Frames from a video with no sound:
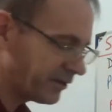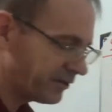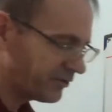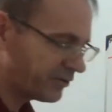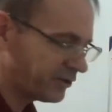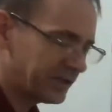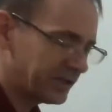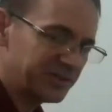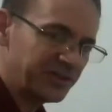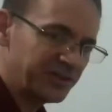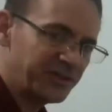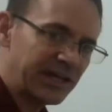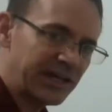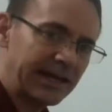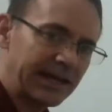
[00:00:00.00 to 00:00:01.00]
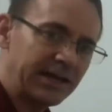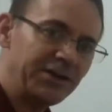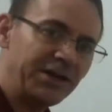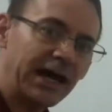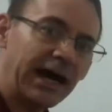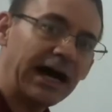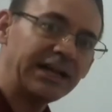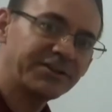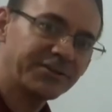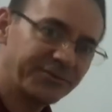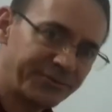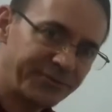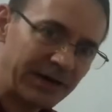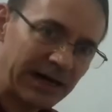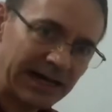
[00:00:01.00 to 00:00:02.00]
So you can just say not
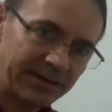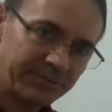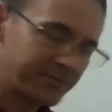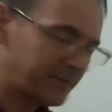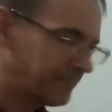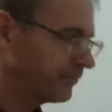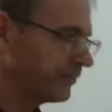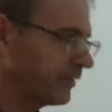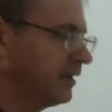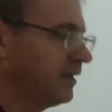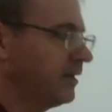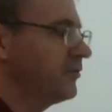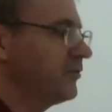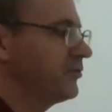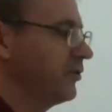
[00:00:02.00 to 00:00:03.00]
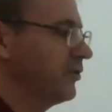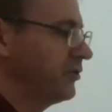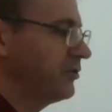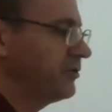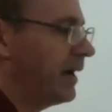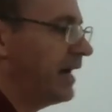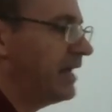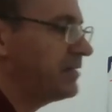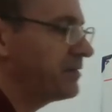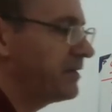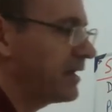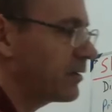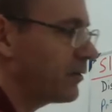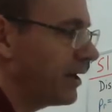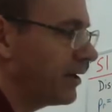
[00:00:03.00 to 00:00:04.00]
5. So you might
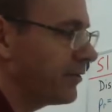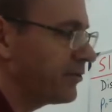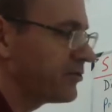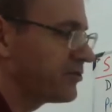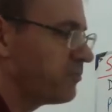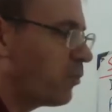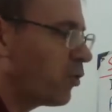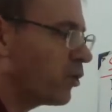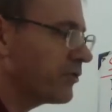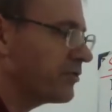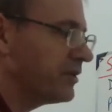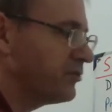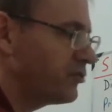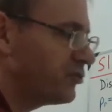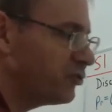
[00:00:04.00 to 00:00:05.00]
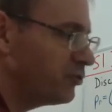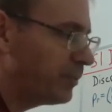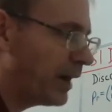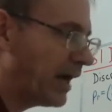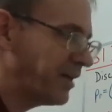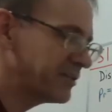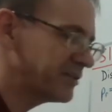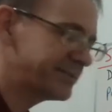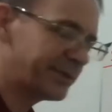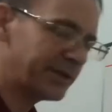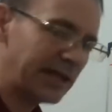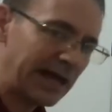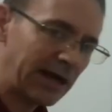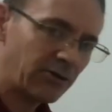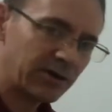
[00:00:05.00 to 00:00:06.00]
think, well, there's more than 2 possible
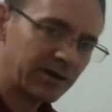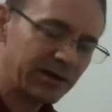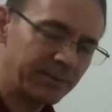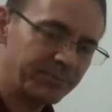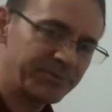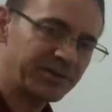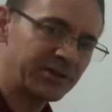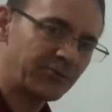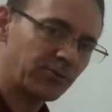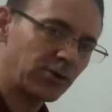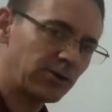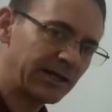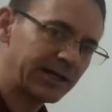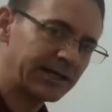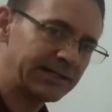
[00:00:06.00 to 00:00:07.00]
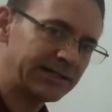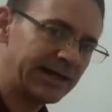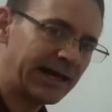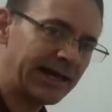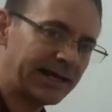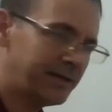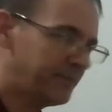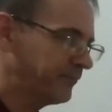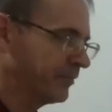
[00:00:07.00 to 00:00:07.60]
outcomes in rolling a die.